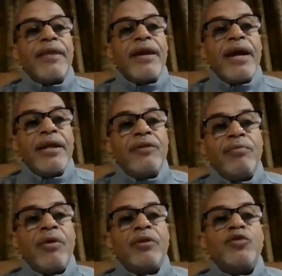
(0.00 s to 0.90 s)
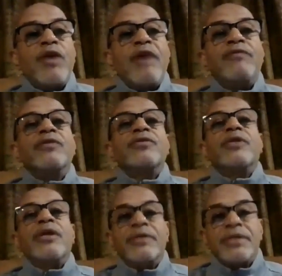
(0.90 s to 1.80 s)
and then the ball travels to the
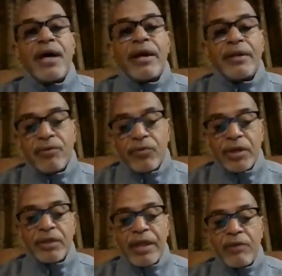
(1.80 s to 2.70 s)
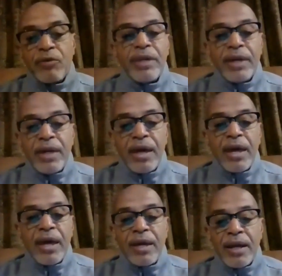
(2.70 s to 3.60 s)
other side, and that would be
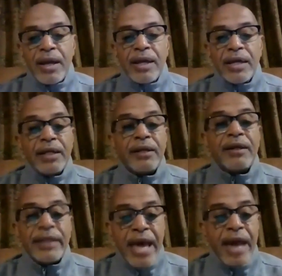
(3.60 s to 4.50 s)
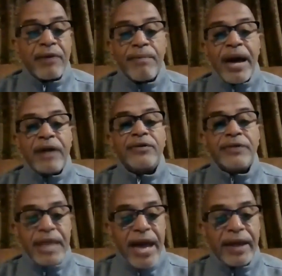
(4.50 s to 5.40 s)
an illegal attack, a back row
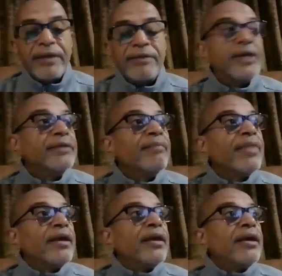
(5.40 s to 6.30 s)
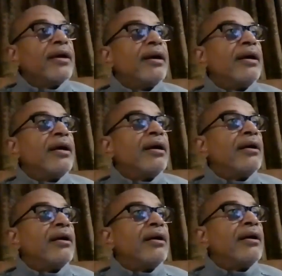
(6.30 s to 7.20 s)
attack, right?
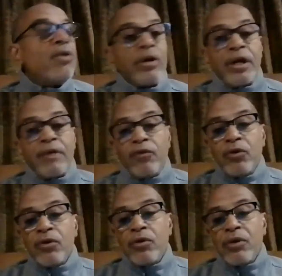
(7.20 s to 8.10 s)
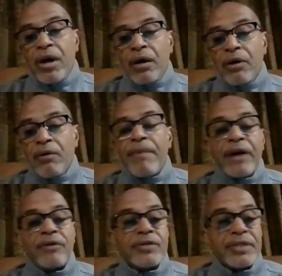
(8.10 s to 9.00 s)
Or if you are a
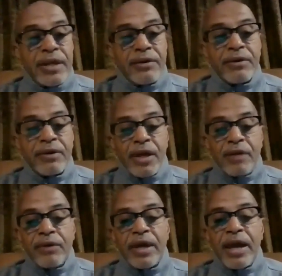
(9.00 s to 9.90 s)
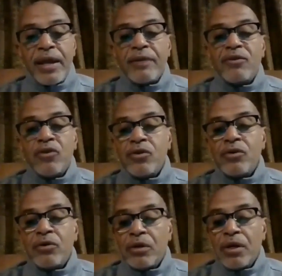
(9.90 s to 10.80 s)
back row setter and you're getting
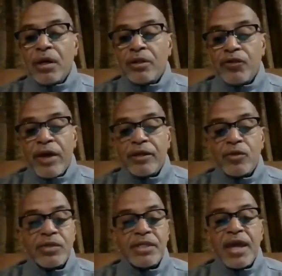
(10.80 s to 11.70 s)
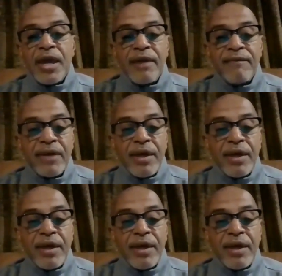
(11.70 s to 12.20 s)
to trying to save